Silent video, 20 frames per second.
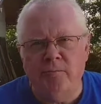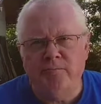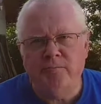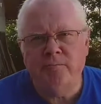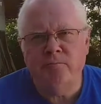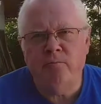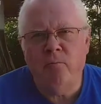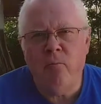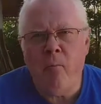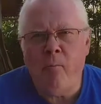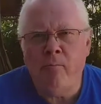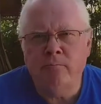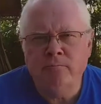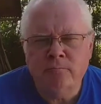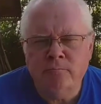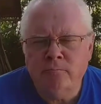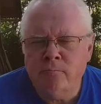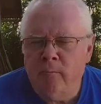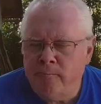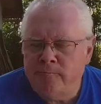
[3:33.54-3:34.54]
Mm-hmm.
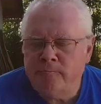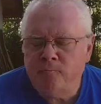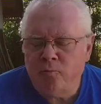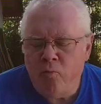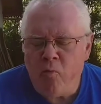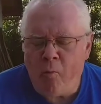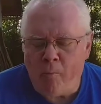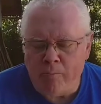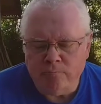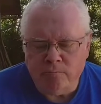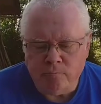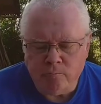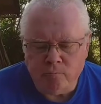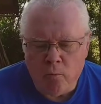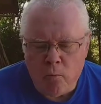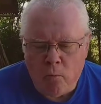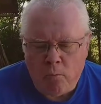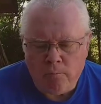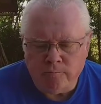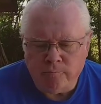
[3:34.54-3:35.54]
Find the
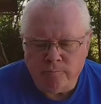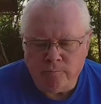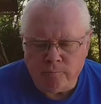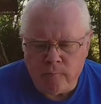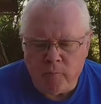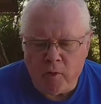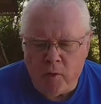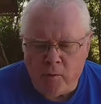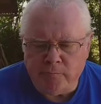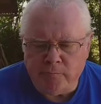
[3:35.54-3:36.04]
recipe and we'll try it.